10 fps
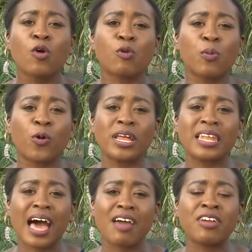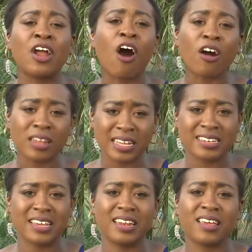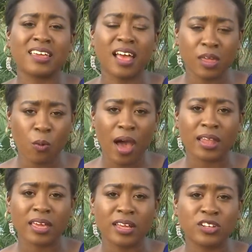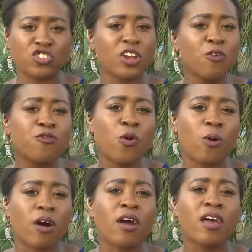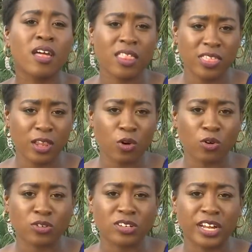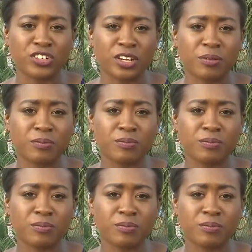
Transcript: Reporting live in Arlington, Kelly Wiley, Channel 4, the local station.